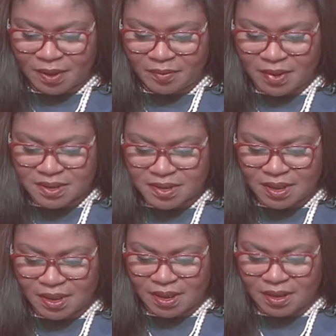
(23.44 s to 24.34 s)

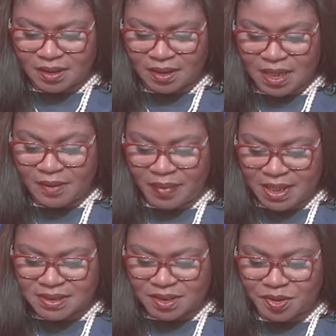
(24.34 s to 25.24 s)
Mr.
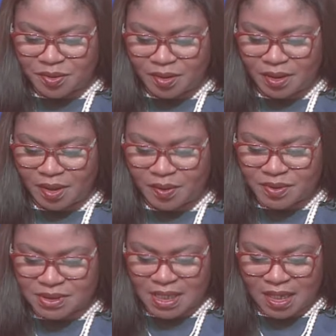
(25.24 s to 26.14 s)
Ambassador
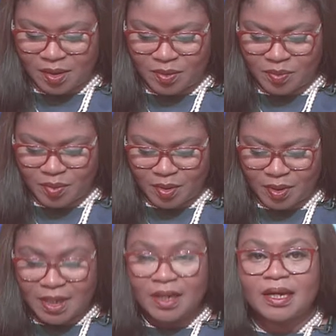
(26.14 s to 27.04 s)
Egusa
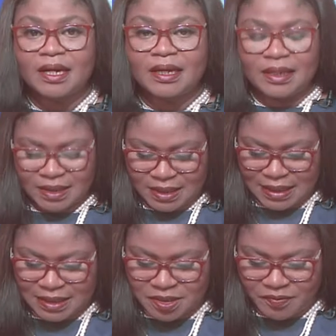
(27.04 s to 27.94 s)
Ugo, in an
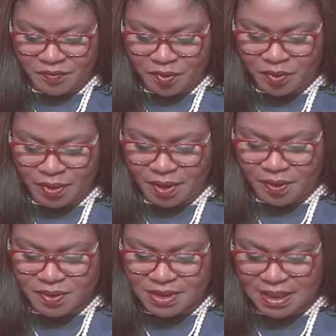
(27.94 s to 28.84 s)
interview,
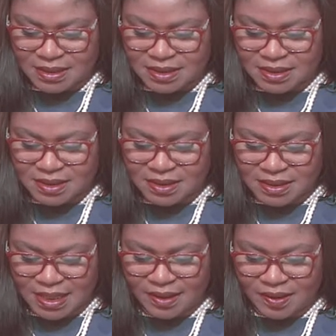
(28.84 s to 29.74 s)
Egusa
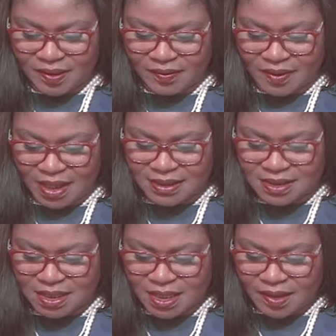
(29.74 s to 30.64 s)
said
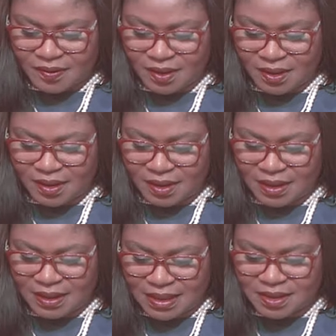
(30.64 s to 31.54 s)
that the
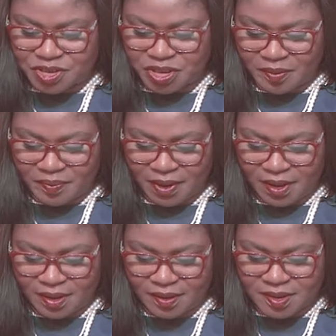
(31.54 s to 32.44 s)
leadership
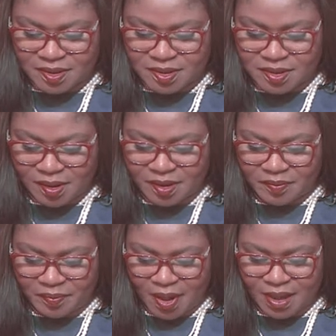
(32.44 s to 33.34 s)
in the
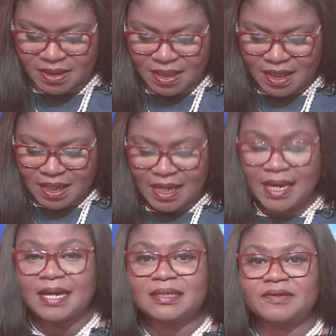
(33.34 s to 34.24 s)
southern part
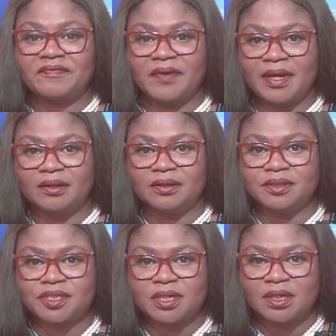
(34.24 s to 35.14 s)
has failed.